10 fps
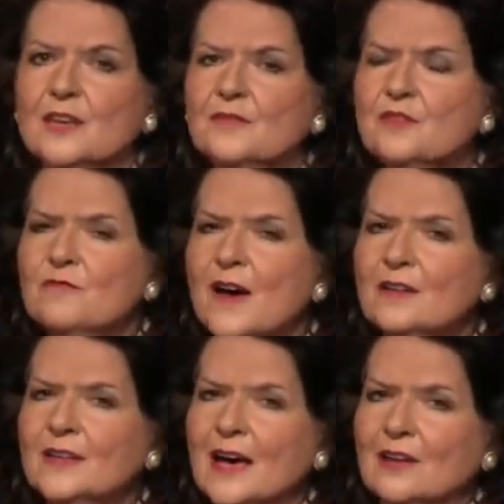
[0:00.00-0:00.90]
If you
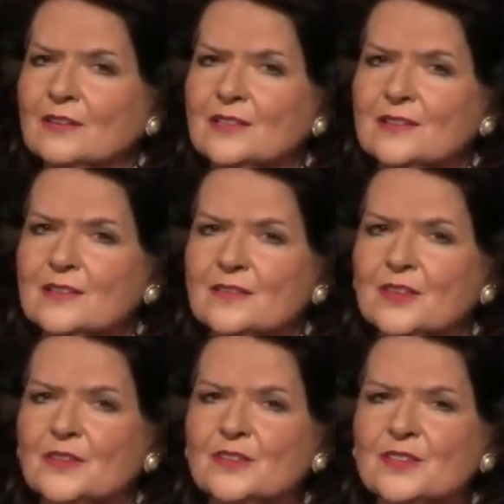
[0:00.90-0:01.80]
found out
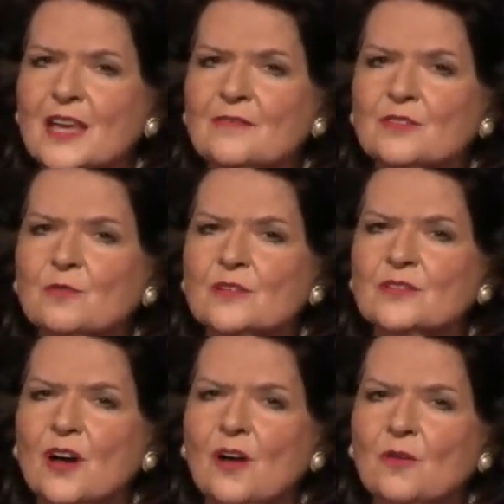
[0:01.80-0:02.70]
that the Savior
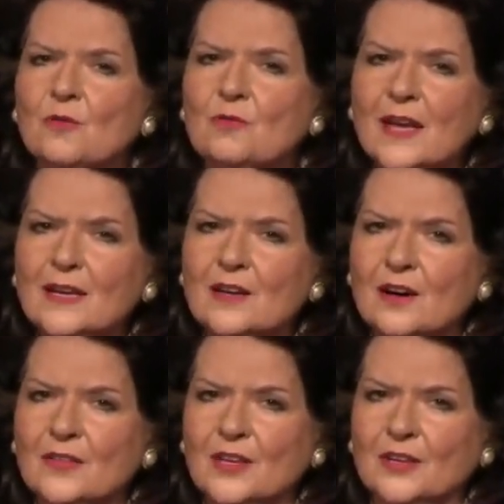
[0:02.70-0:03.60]
was already
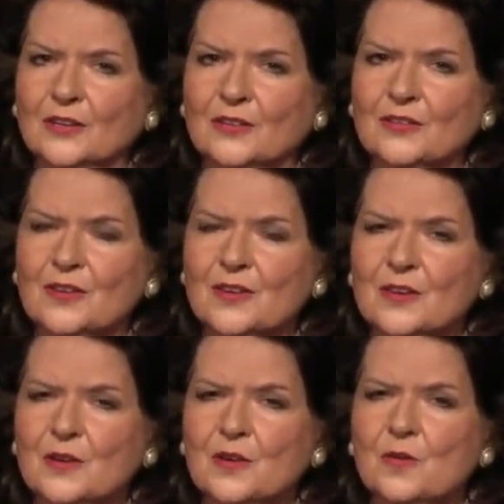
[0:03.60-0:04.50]
on the earth,
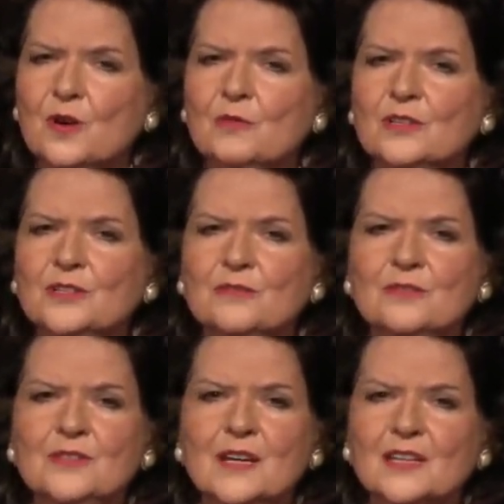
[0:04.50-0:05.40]
what would you
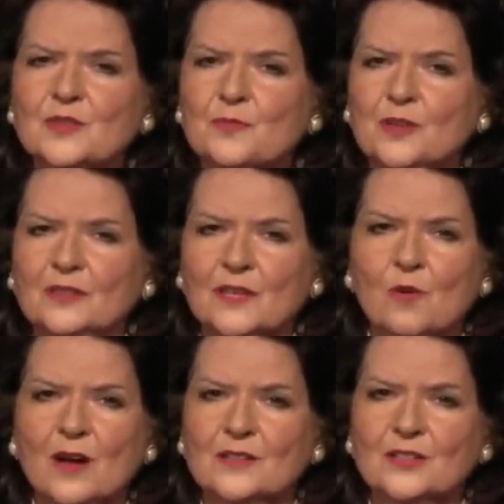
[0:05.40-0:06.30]
desperately
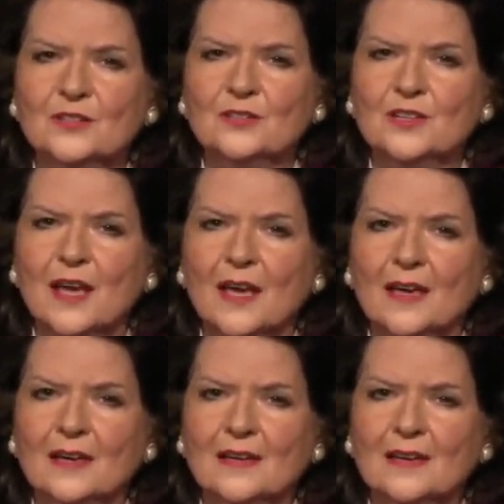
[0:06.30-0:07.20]
want to do
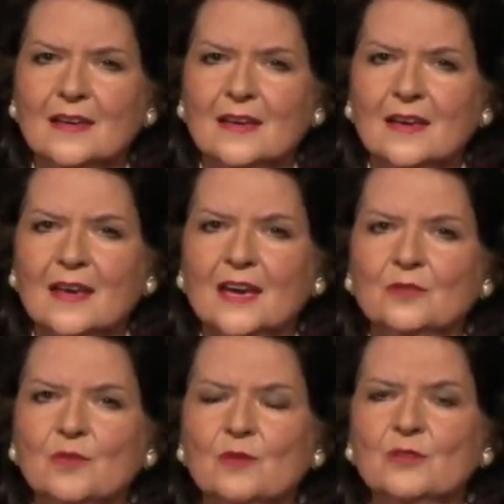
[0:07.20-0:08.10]
today? And
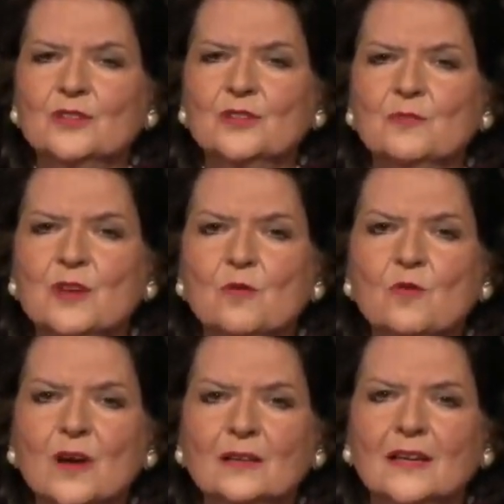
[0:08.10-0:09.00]
what would you be
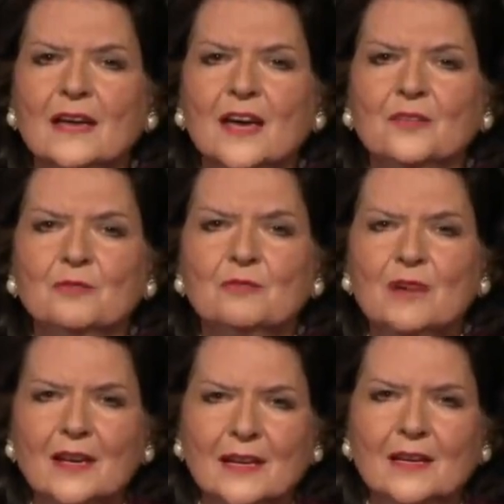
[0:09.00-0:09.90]
willing and
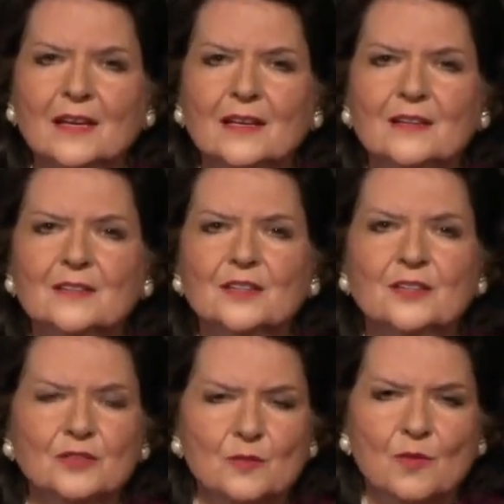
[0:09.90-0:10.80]
ready to
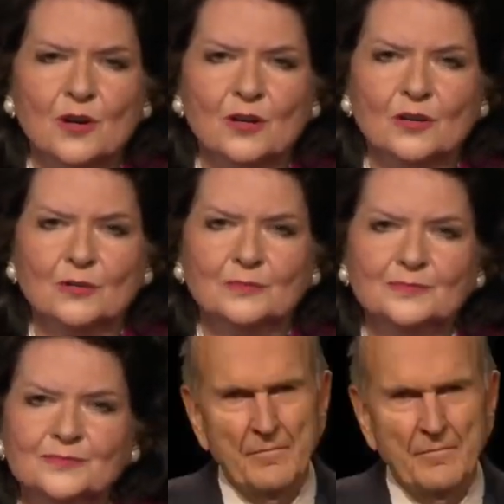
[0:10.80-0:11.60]
do tomorrow?